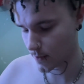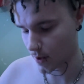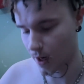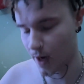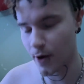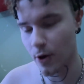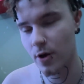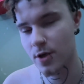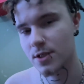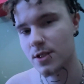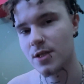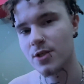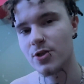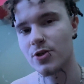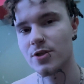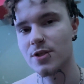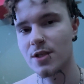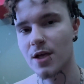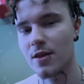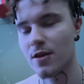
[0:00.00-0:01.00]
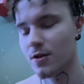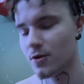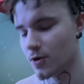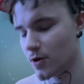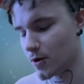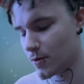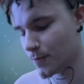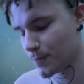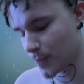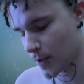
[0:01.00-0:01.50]
I know that's easier said than
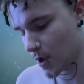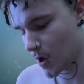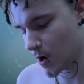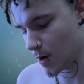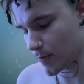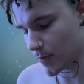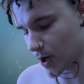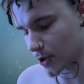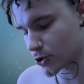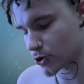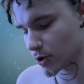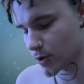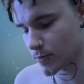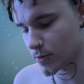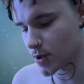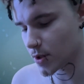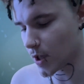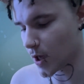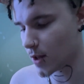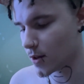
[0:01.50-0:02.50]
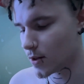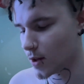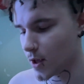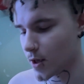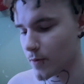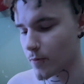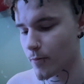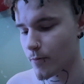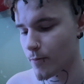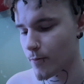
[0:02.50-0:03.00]
done, but I truly mean that.
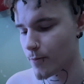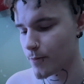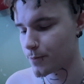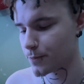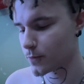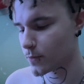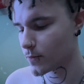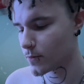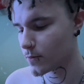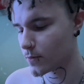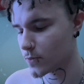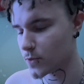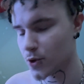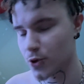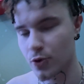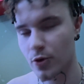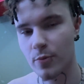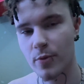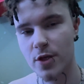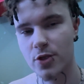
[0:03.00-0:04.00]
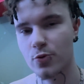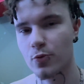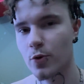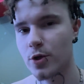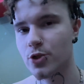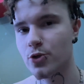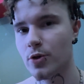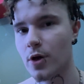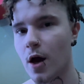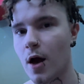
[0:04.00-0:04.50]
Like, do the best with
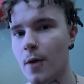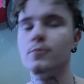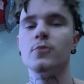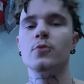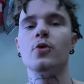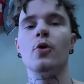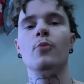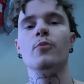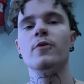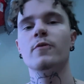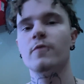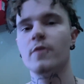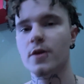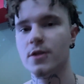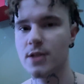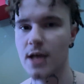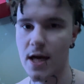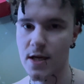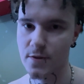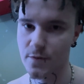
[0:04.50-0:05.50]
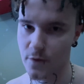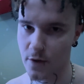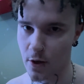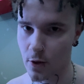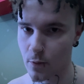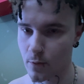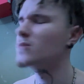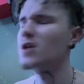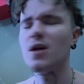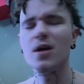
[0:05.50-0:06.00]
what you got. Don't be afraid to ask for
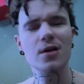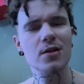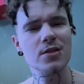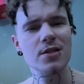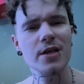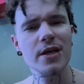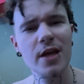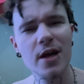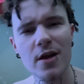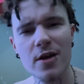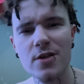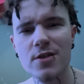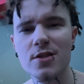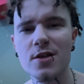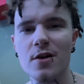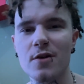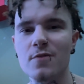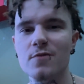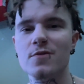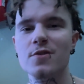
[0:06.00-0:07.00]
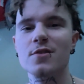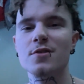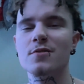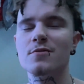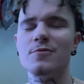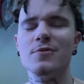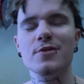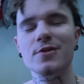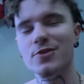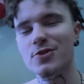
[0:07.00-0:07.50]
help. Yeah, take care of yourselves.
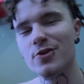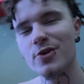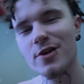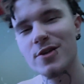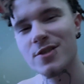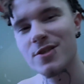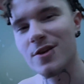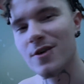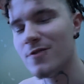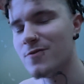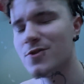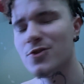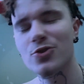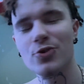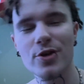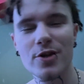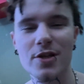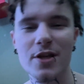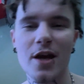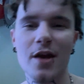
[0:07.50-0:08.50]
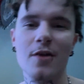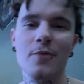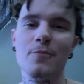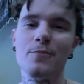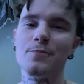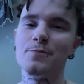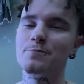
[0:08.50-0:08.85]
Enjoy yourselves. Enjoy your day.